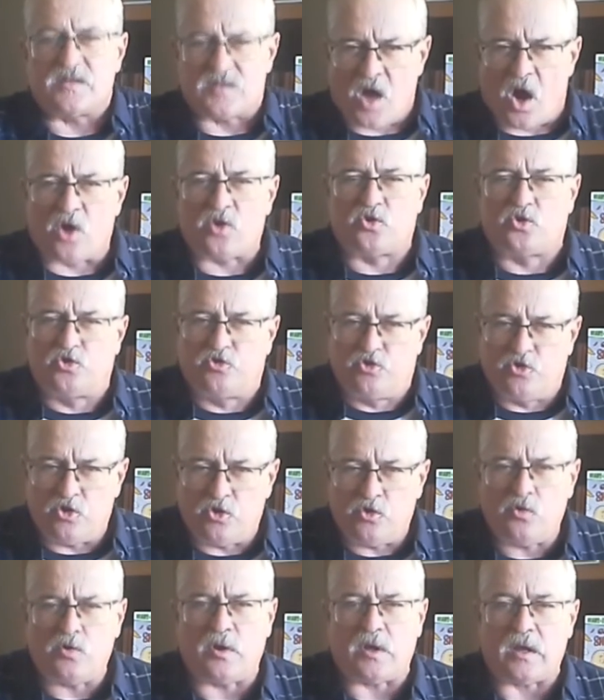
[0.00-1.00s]
It's our
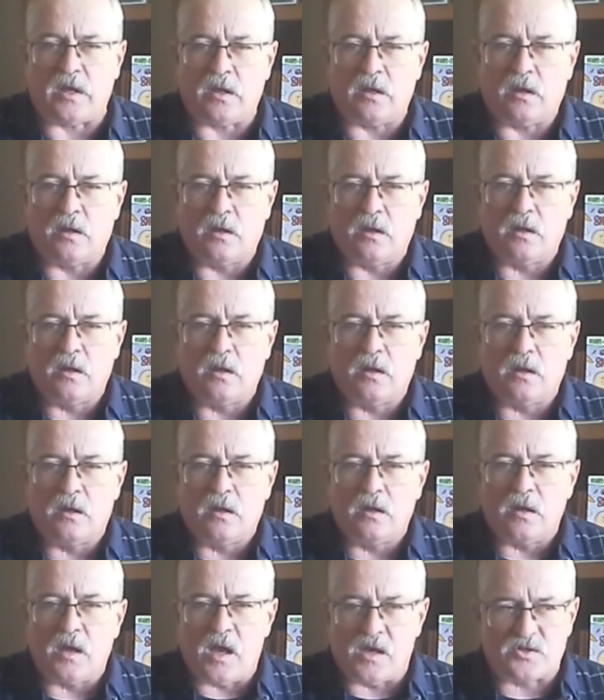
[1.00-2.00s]
duty
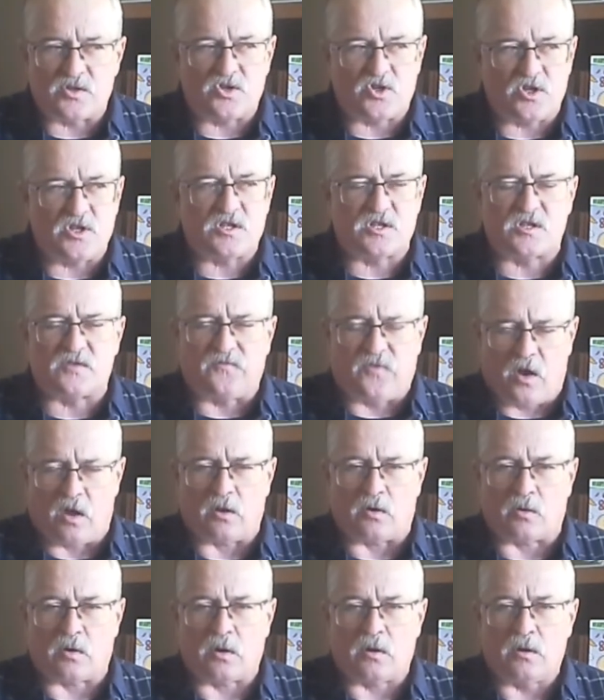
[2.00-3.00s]
as a Jesus
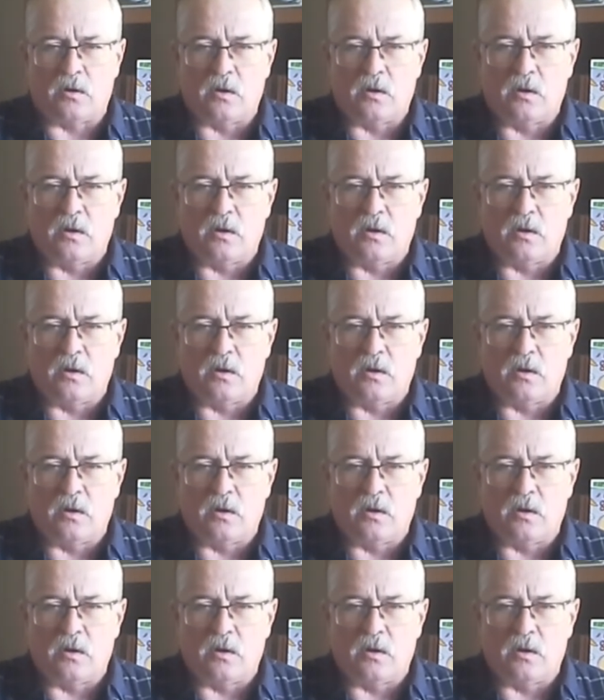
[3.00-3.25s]
follower